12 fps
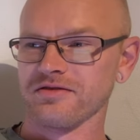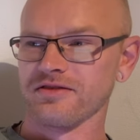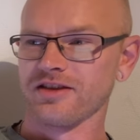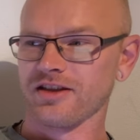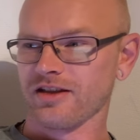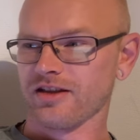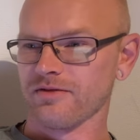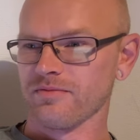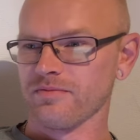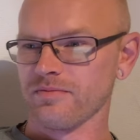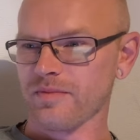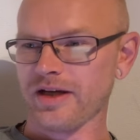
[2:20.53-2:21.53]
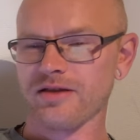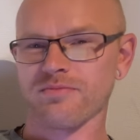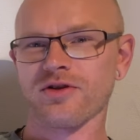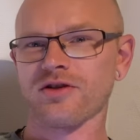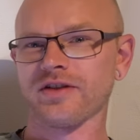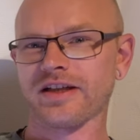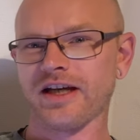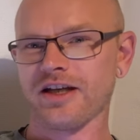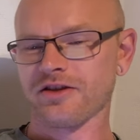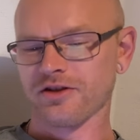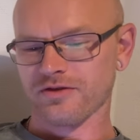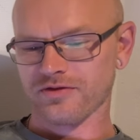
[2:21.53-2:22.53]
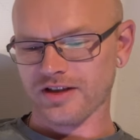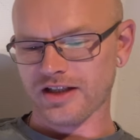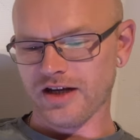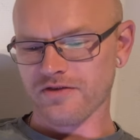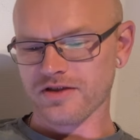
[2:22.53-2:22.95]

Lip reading: the main provocator of the live